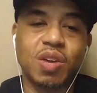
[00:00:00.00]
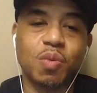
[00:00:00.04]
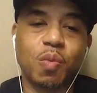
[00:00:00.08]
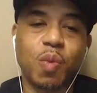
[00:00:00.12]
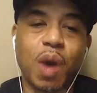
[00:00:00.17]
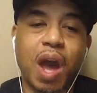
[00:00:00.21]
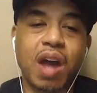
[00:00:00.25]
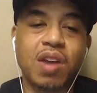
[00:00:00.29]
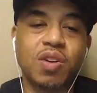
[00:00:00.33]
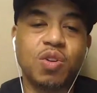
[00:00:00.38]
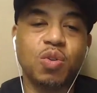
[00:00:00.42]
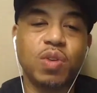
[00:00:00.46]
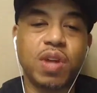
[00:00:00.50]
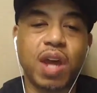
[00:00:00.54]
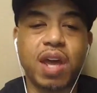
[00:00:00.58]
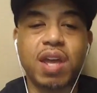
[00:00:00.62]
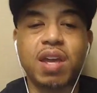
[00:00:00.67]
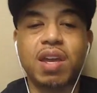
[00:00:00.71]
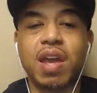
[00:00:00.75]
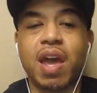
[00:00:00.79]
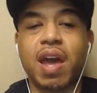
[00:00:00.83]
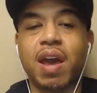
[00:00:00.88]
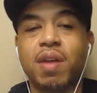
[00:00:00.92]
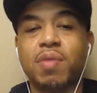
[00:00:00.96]
I knew that
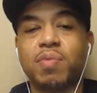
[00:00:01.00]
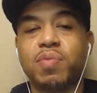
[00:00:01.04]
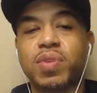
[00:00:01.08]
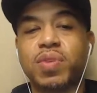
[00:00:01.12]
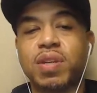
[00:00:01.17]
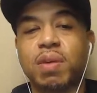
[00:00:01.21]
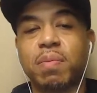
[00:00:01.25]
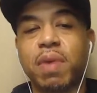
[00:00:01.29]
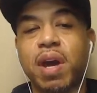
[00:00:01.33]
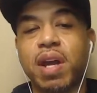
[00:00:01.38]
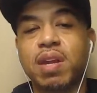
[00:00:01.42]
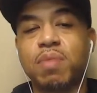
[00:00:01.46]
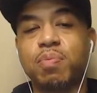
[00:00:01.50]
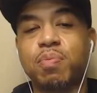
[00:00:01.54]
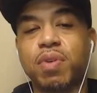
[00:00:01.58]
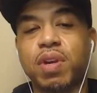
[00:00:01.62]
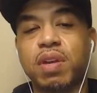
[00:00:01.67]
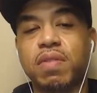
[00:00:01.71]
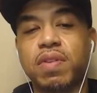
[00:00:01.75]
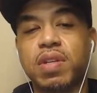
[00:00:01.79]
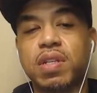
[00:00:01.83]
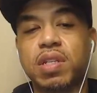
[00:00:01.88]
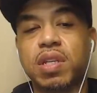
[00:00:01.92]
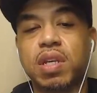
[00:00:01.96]
he had somebody
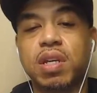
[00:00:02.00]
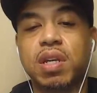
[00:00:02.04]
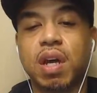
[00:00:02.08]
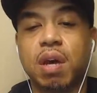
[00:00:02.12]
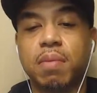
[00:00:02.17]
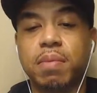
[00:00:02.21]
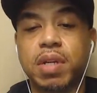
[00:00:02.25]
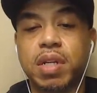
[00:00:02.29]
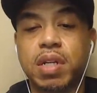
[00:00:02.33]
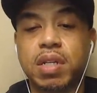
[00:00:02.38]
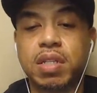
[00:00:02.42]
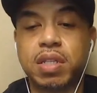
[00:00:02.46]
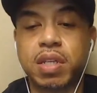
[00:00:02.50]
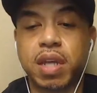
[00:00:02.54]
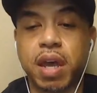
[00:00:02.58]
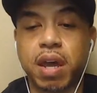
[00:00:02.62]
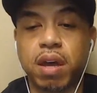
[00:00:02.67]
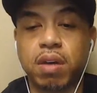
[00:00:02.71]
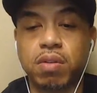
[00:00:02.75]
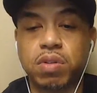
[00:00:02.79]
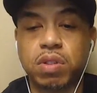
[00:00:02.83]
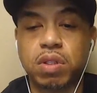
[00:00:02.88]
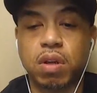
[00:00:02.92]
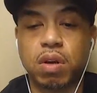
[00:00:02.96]
previously coming in
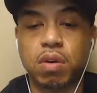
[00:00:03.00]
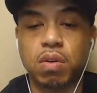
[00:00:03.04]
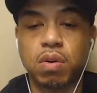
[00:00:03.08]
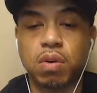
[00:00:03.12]
town. So